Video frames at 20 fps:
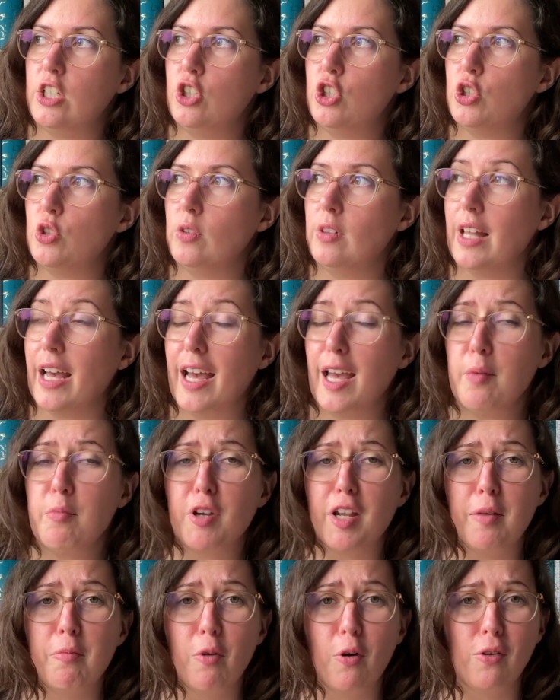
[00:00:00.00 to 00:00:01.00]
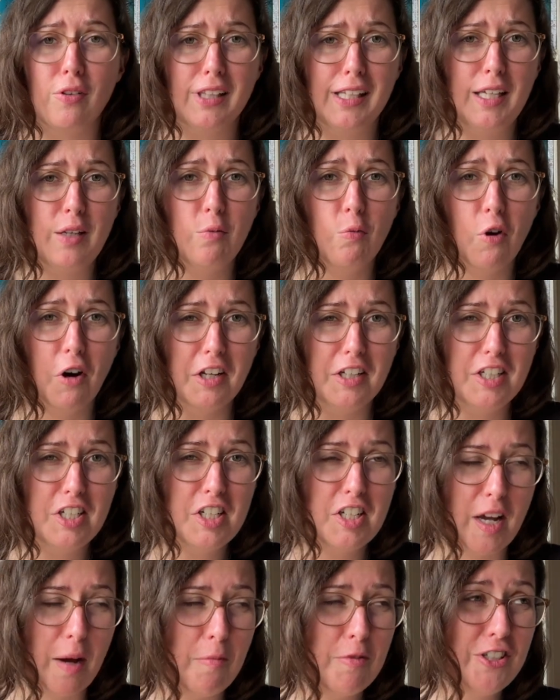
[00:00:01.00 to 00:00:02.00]
July, but I'm only one
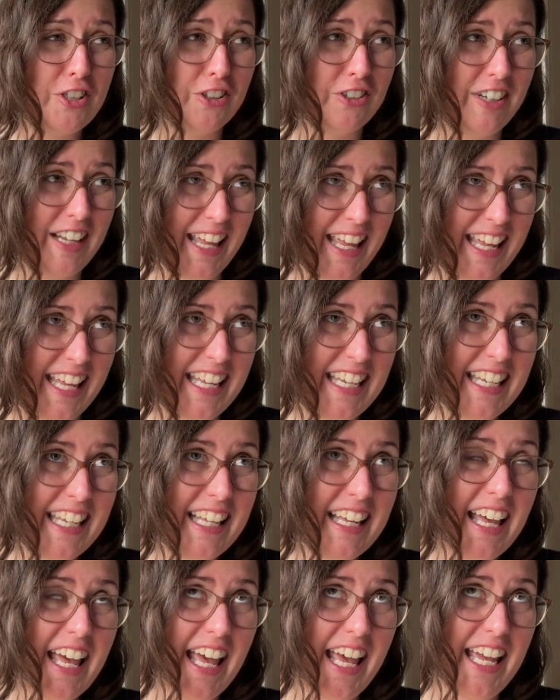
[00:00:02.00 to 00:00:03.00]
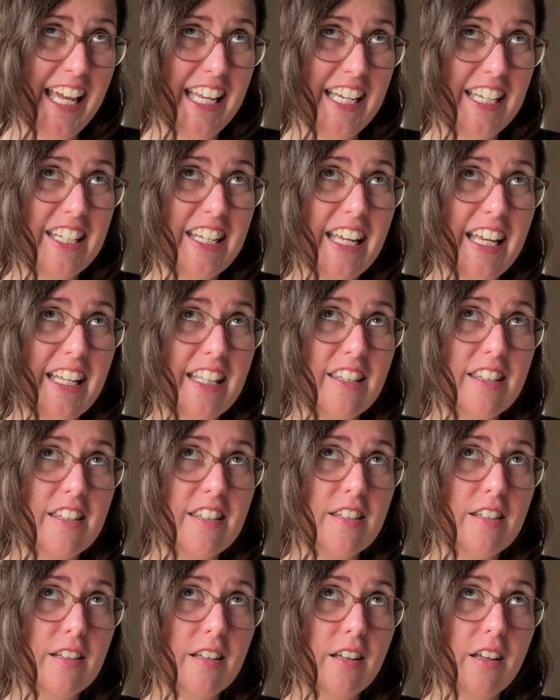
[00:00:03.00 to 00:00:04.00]
chapter in, and
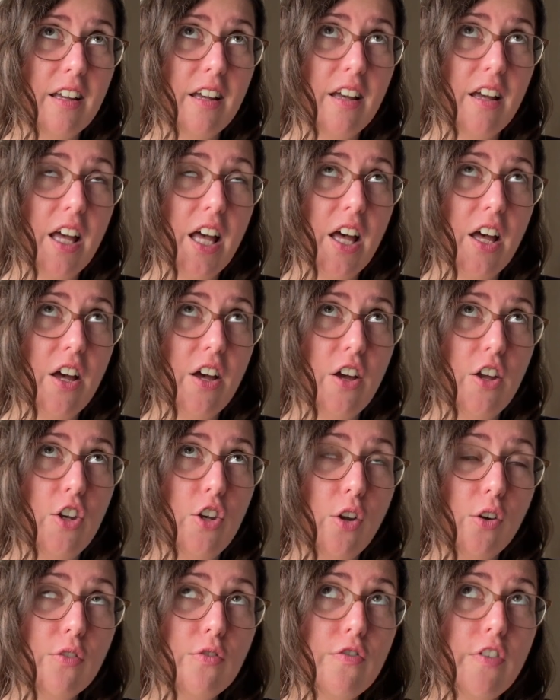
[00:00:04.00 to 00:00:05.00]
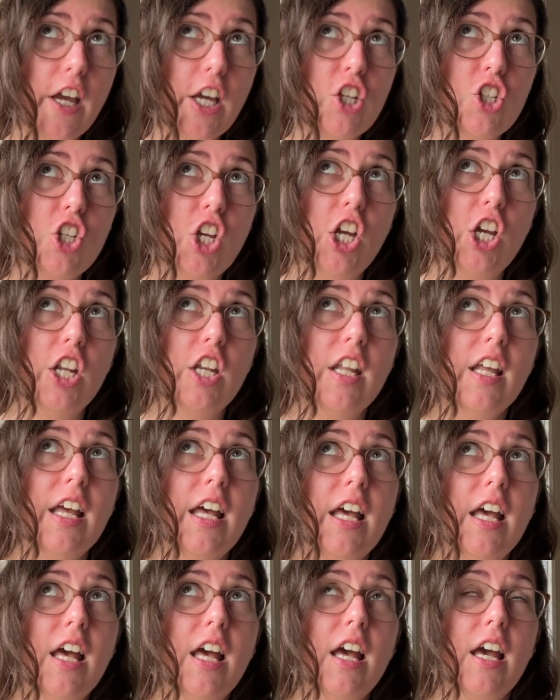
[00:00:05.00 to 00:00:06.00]
it's non-fiction.
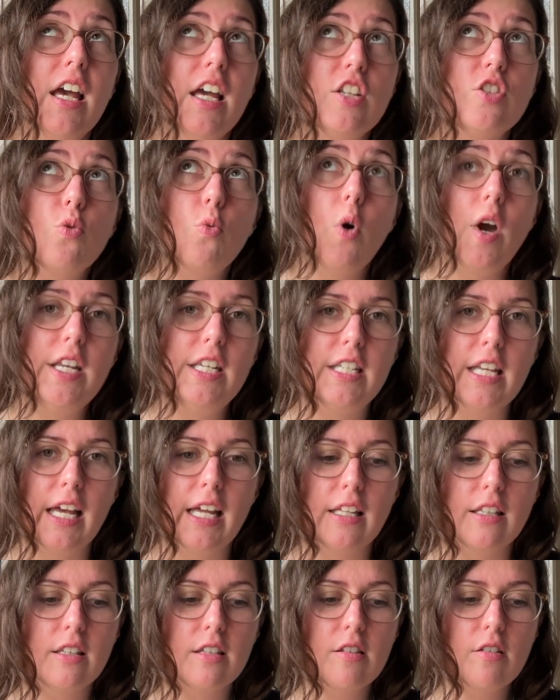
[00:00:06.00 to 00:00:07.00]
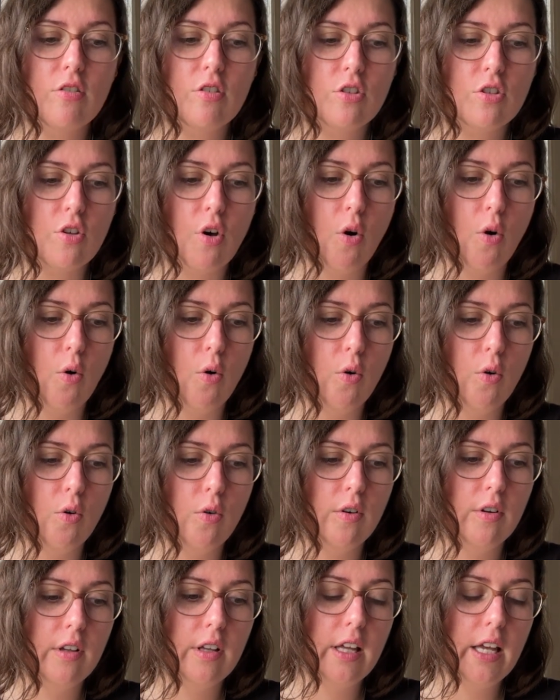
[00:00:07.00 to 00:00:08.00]
It's quite dense,
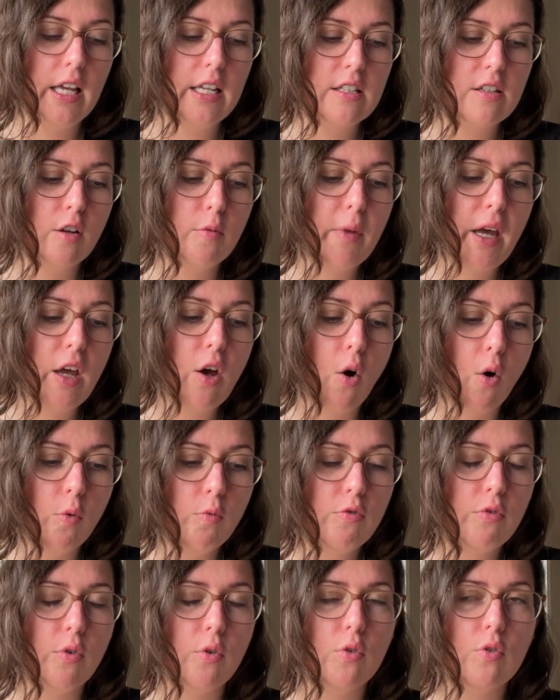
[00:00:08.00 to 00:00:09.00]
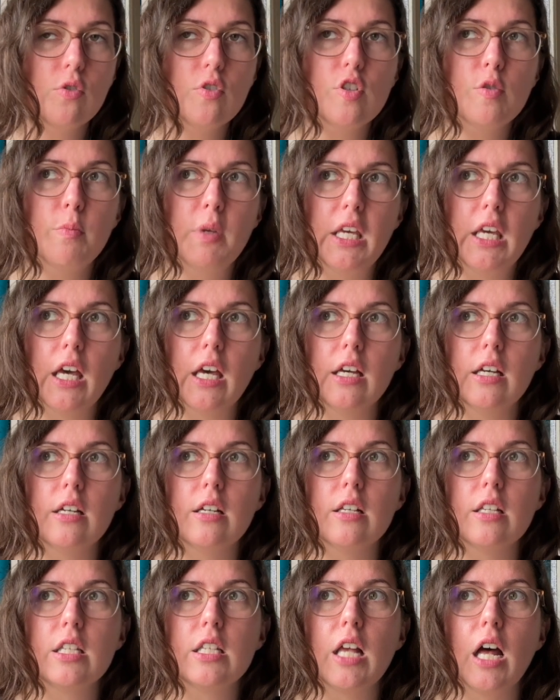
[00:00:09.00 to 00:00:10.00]
so it's on my hopefuls
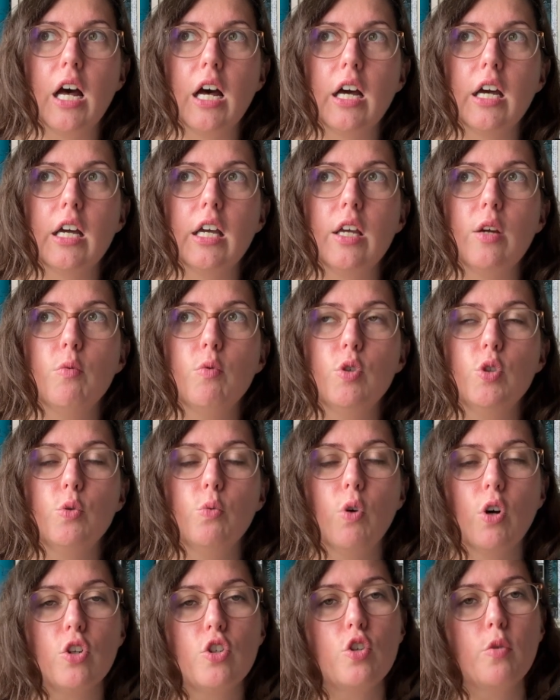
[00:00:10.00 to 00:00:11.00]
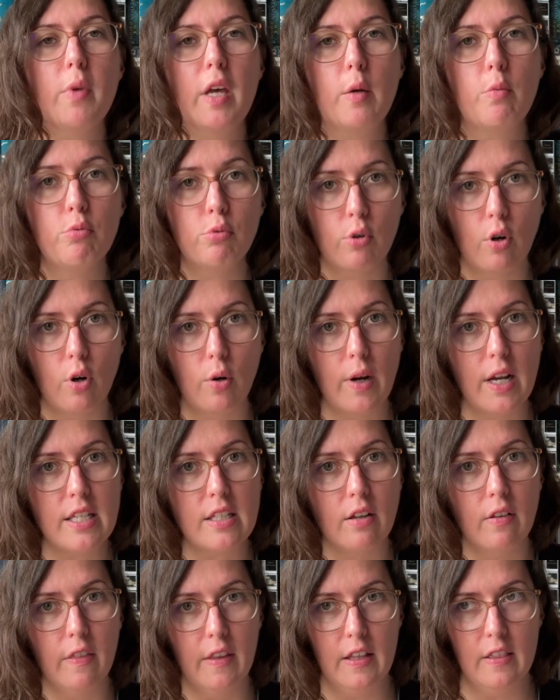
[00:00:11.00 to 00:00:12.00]
because I would want to make progress
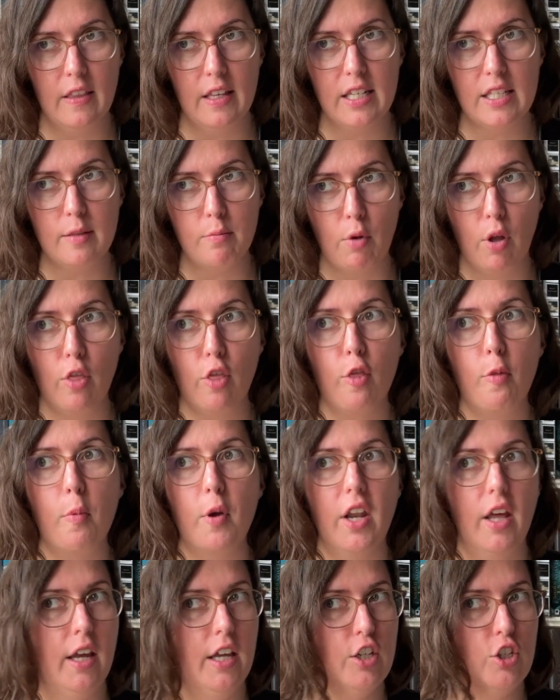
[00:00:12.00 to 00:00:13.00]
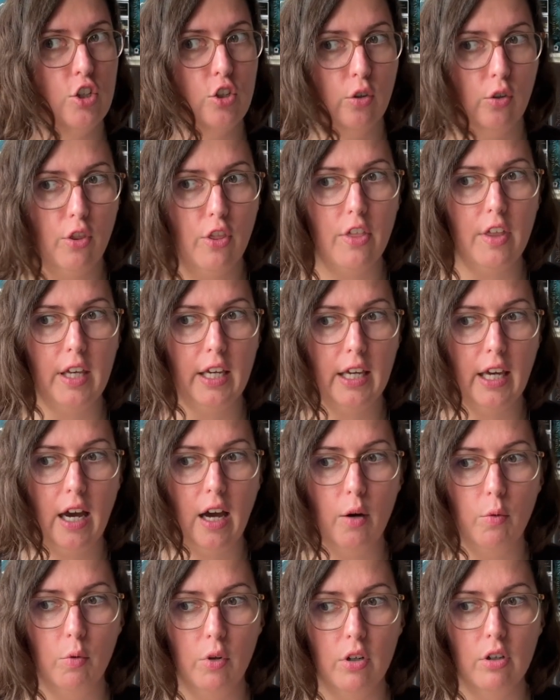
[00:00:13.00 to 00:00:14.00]
on it this month, but I don't think
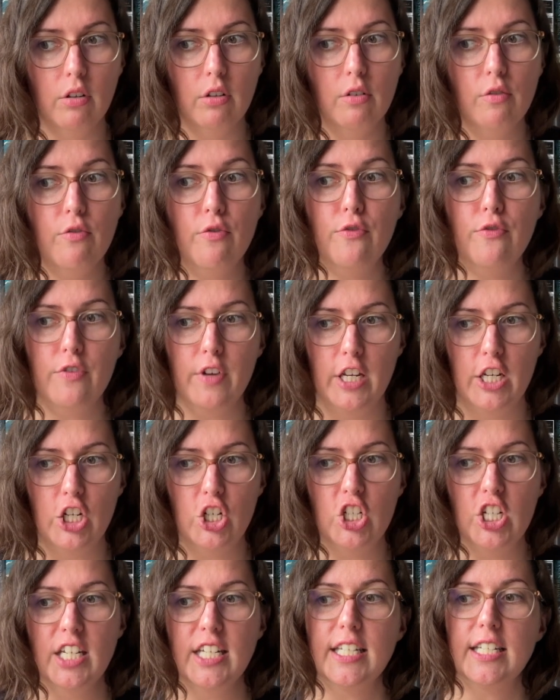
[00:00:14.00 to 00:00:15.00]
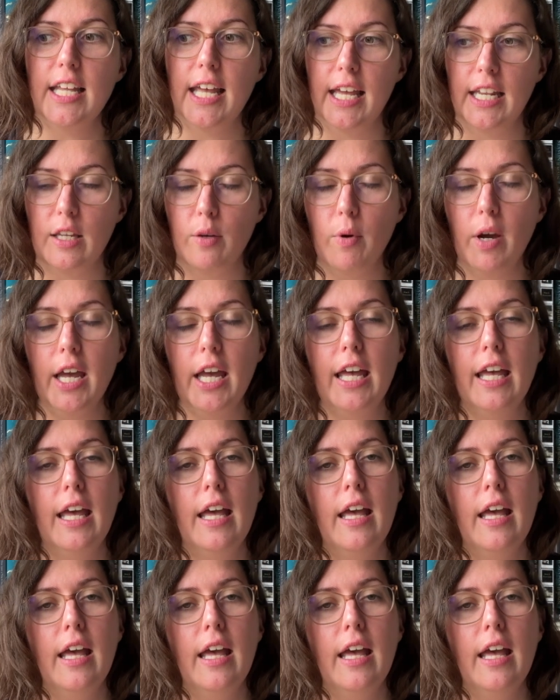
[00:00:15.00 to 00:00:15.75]
I will finish it anyway.